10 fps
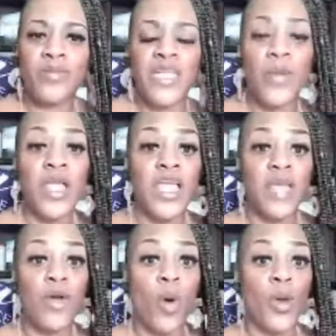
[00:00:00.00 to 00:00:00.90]
We could keep
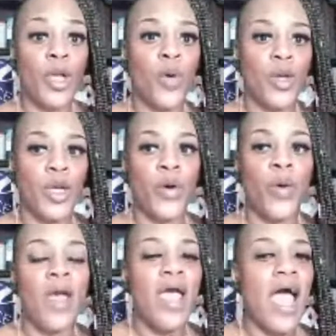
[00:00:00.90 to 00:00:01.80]
going and going and going.
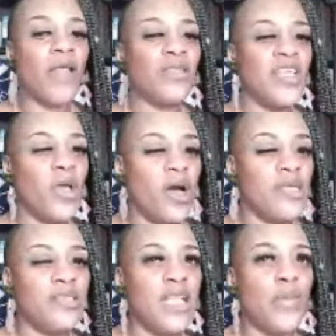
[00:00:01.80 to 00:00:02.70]
I don't think y'all
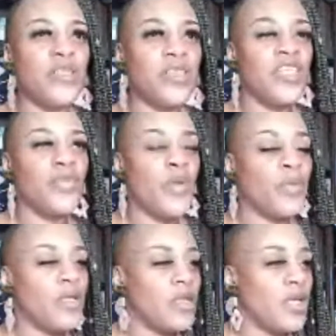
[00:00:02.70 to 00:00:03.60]
understand. We see these people in
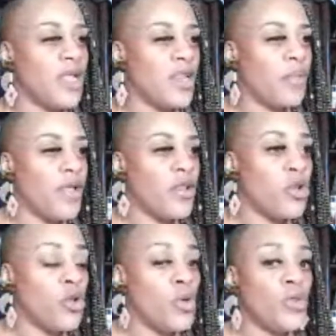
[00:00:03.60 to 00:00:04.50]
the
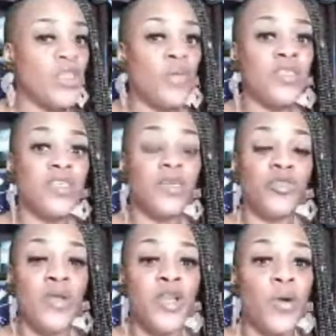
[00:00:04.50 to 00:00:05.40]
news, and we see them
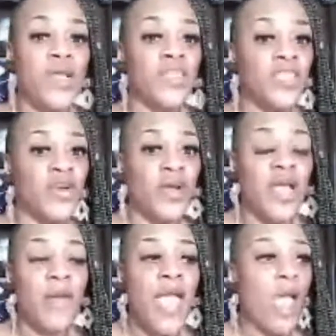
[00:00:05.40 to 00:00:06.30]
trending on Instagram,
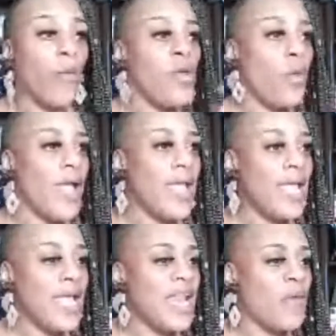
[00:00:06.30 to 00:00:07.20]
and we weigh
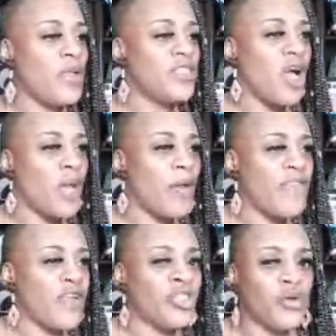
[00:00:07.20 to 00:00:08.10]
in and we talk about their
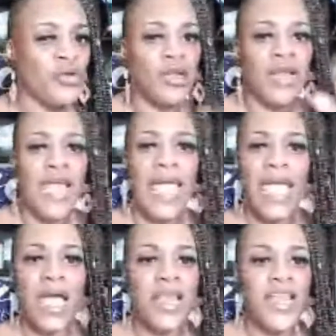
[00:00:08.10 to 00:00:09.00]
children and their
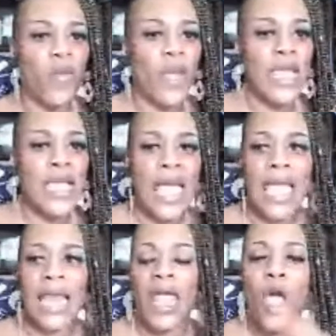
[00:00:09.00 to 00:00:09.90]
hair and their weight gain
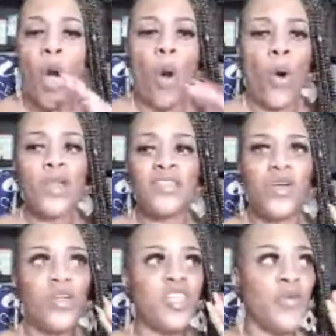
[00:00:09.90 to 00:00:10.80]
and all this.
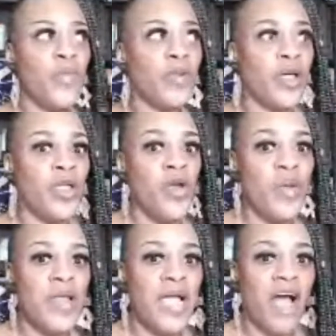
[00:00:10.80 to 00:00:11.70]
These people are human.
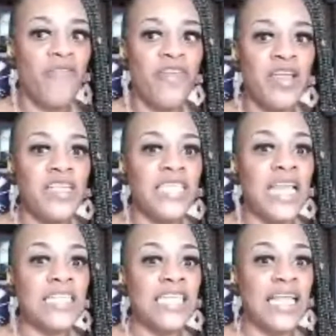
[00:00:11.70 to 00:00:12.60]
They got feelings, and
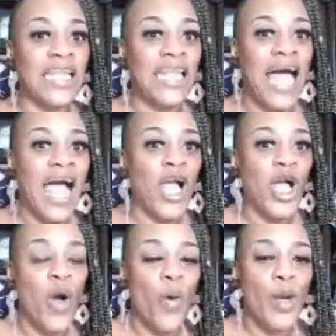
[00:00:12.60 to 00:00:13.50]
it's a lot
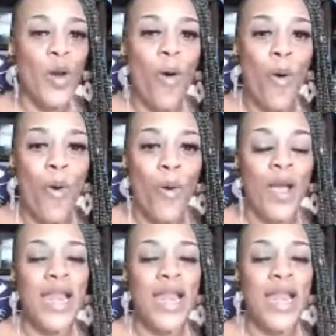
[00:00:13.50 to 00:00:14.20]
going on.